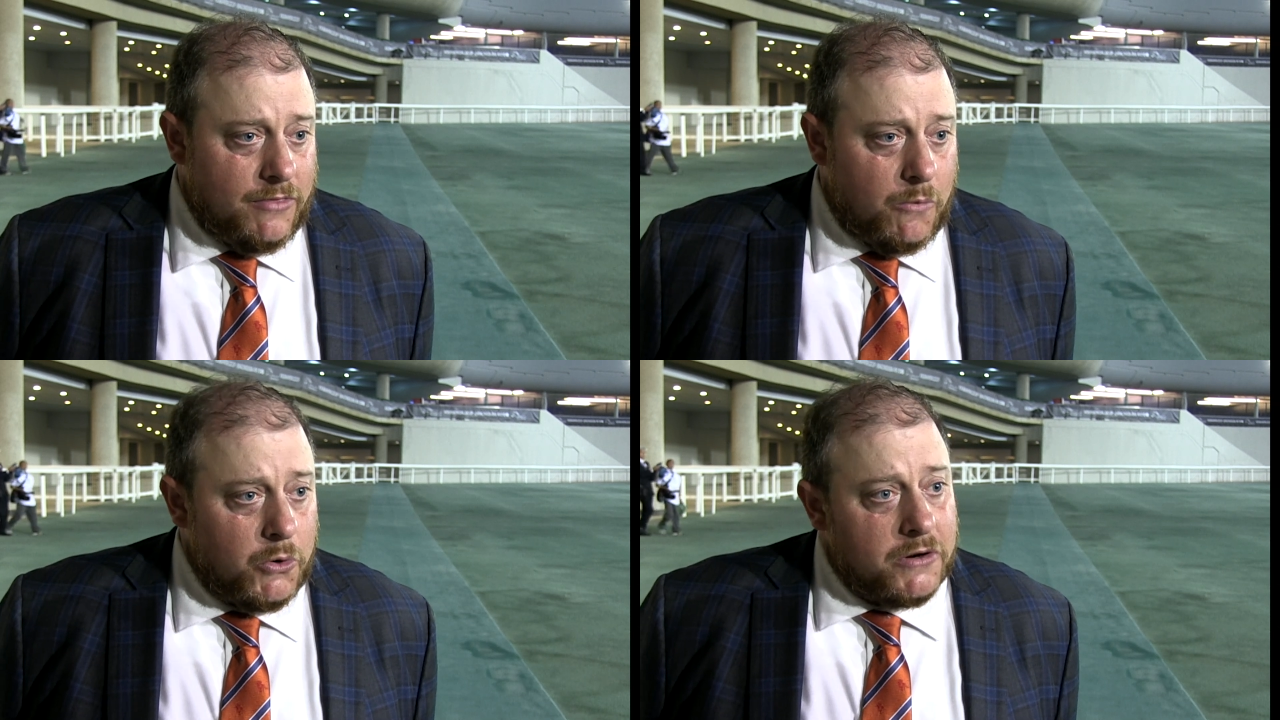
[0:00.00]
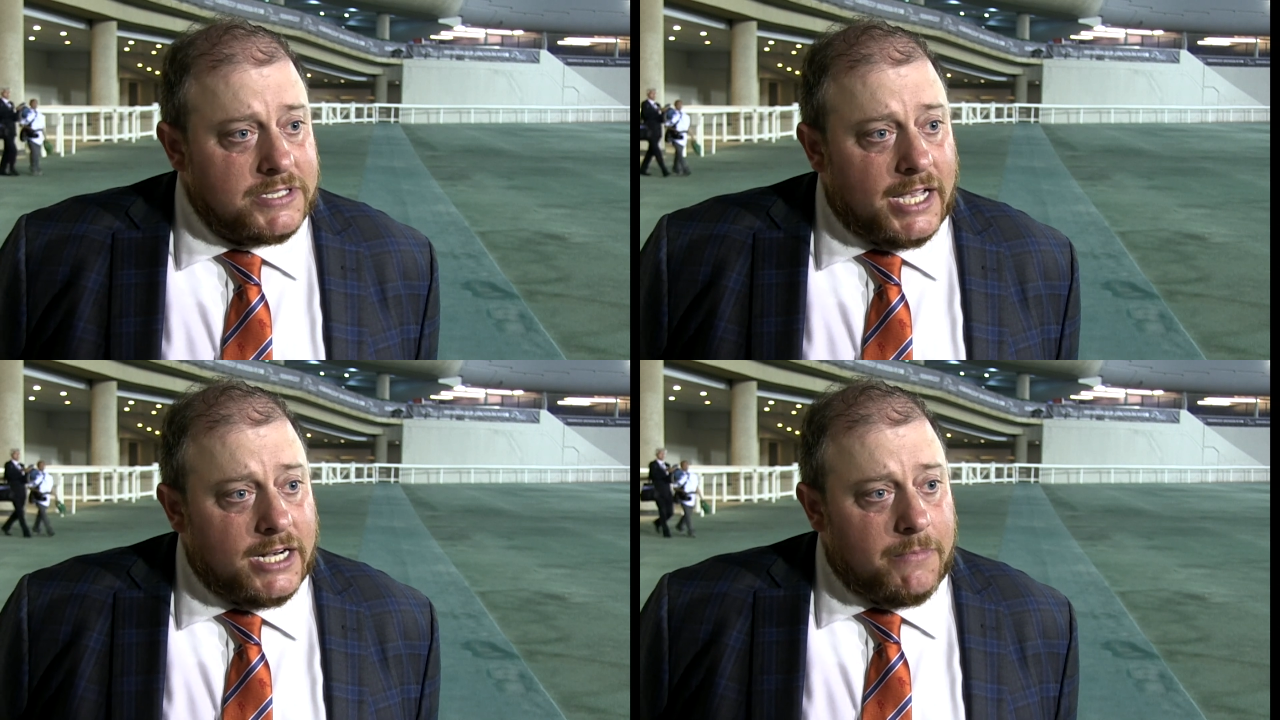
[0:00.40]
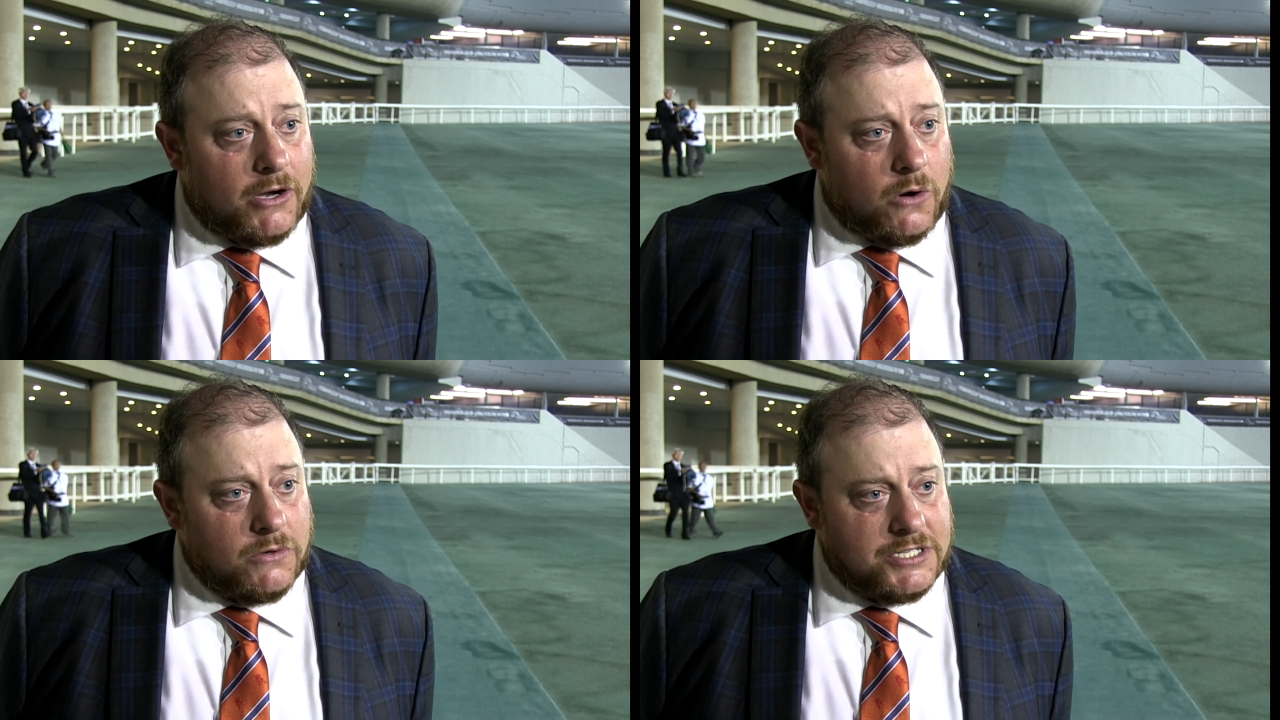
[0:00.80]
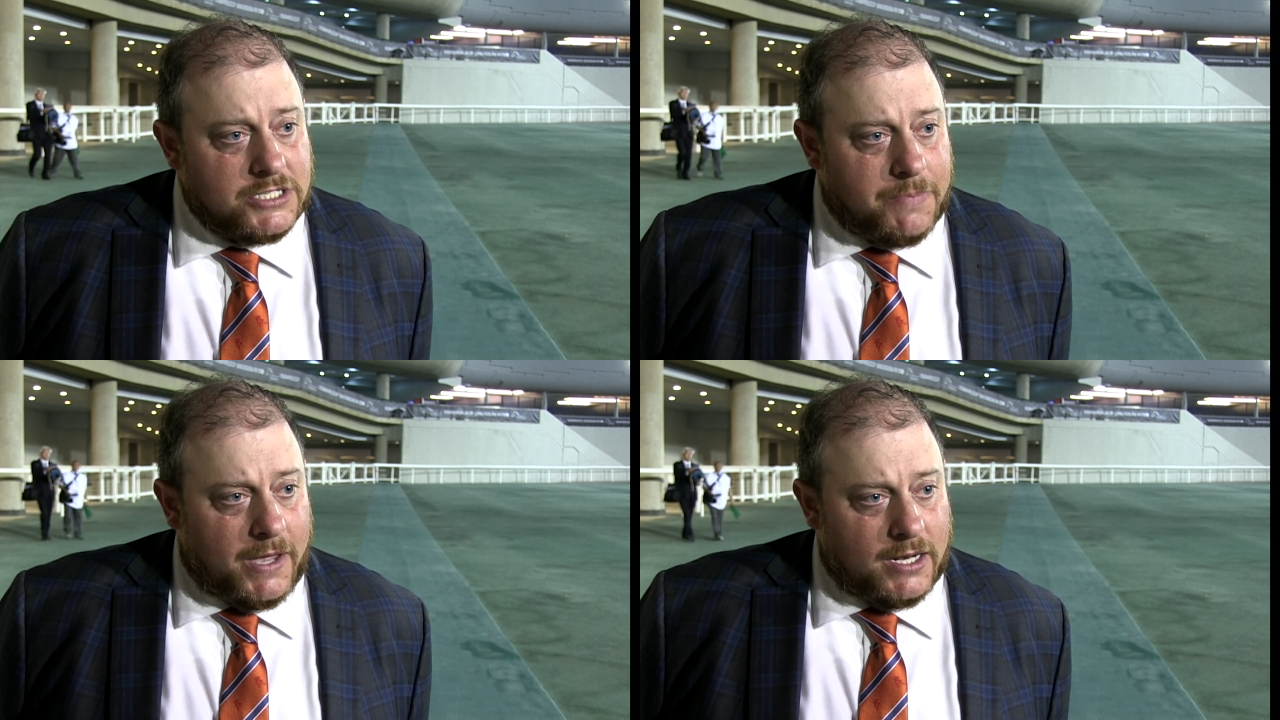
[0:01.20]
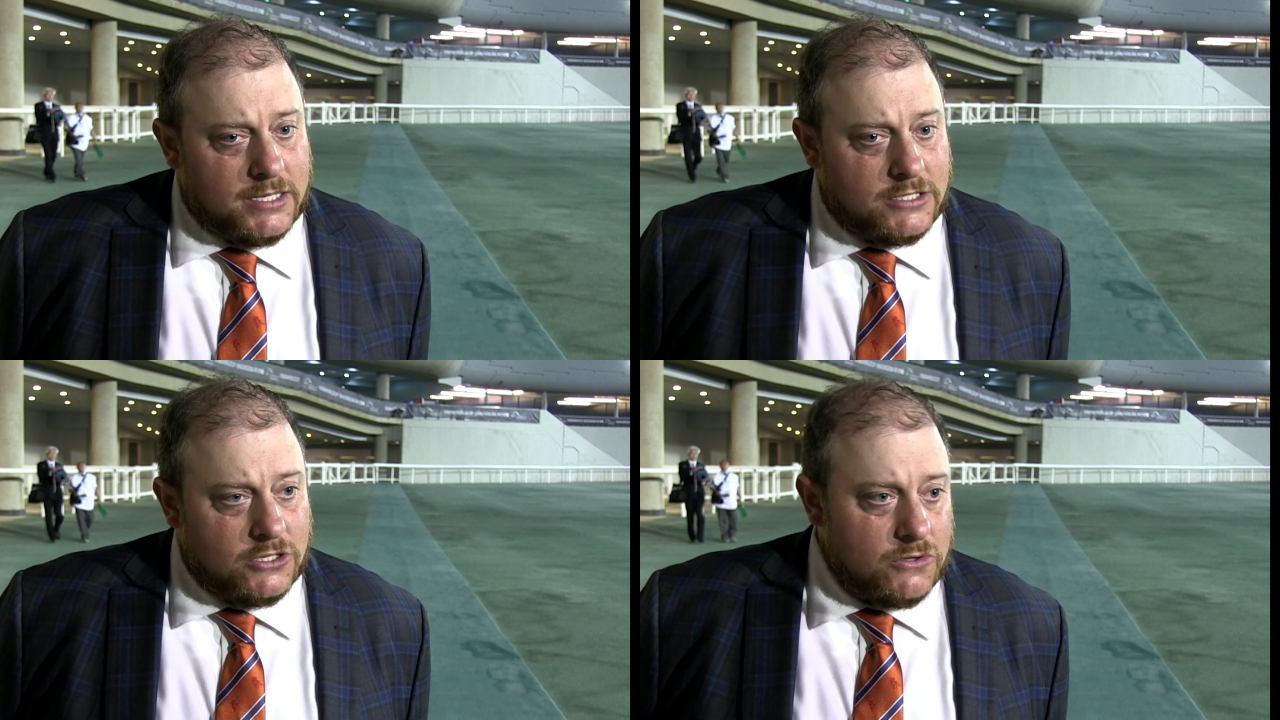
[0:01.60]
that we were excited about going to Japan
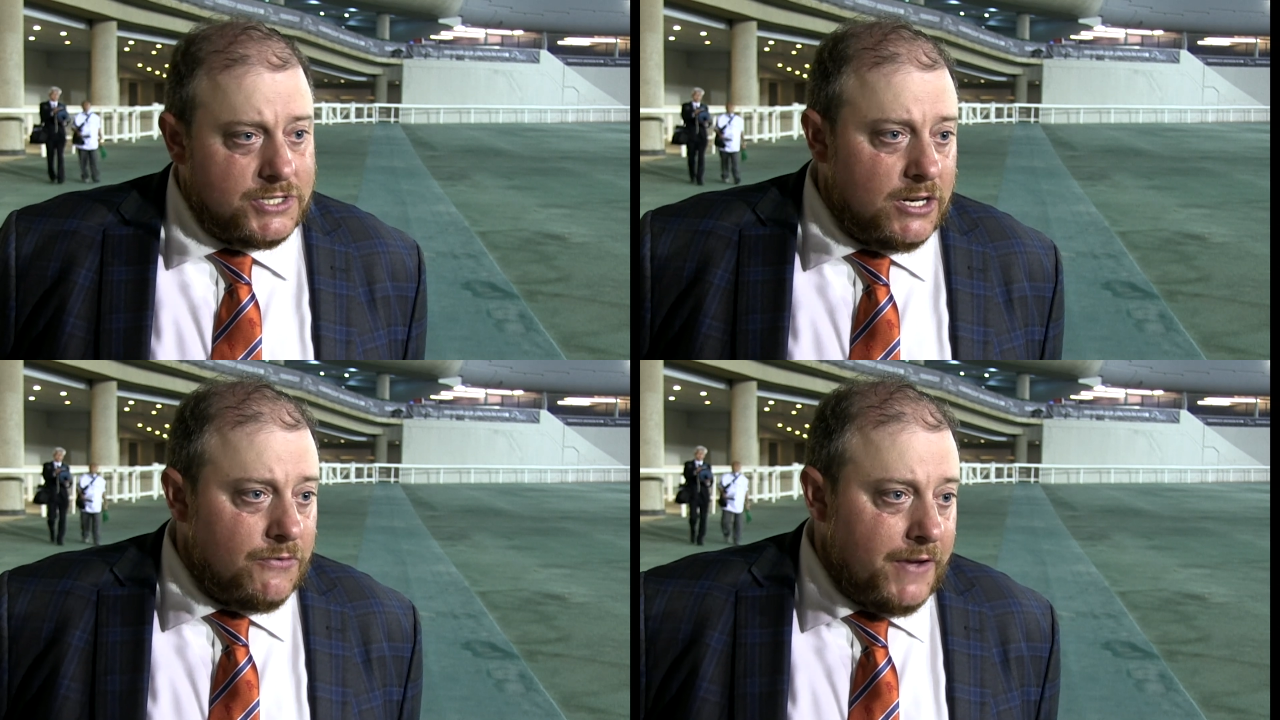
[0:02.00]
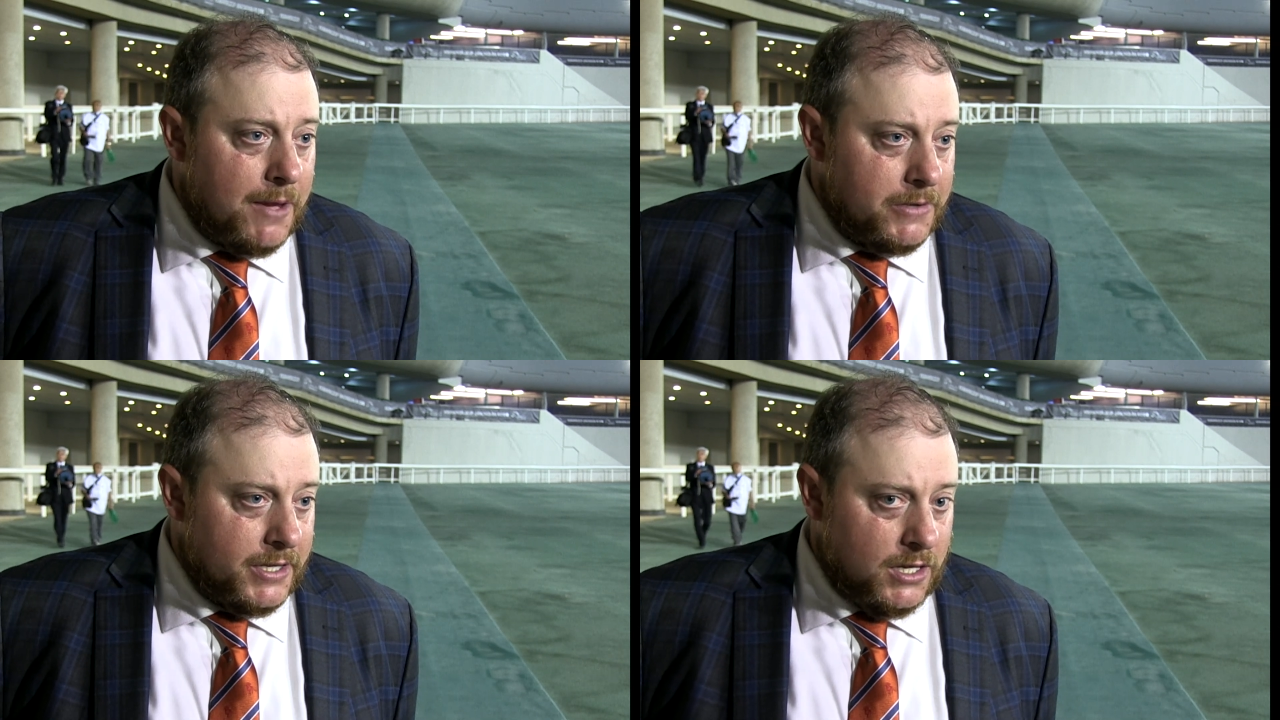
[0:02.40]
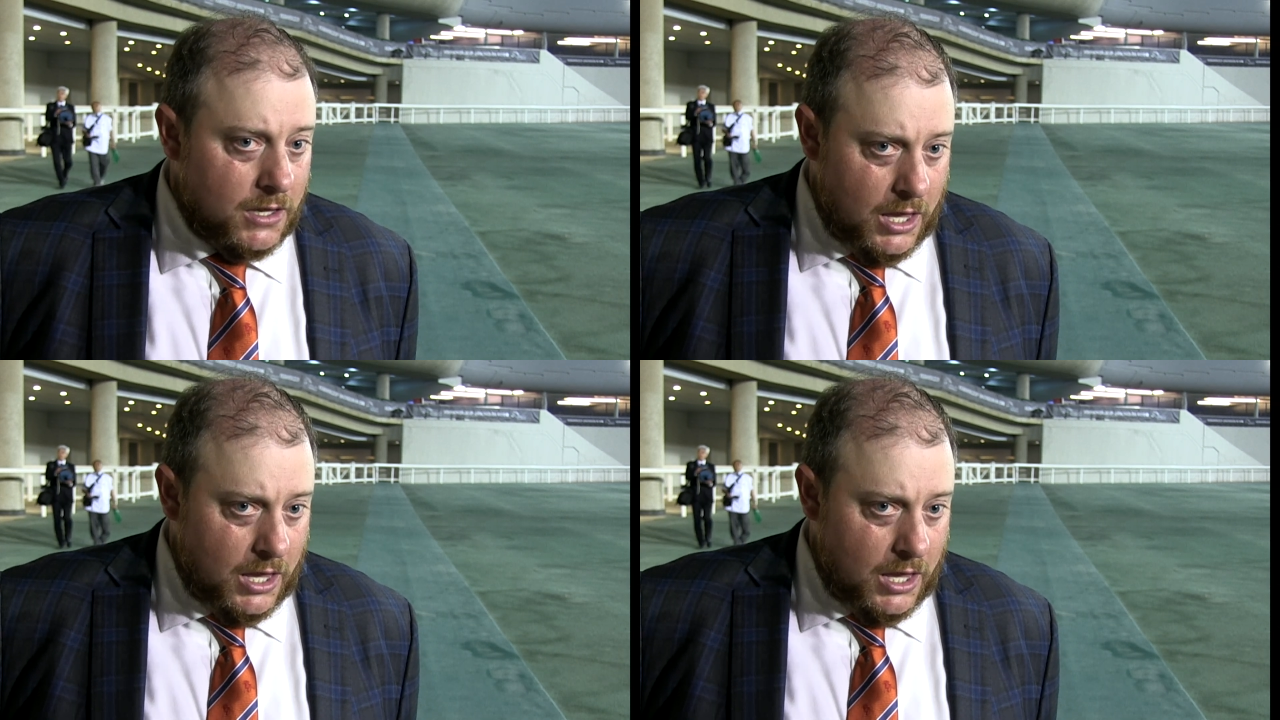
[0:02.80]
is the Yoshida family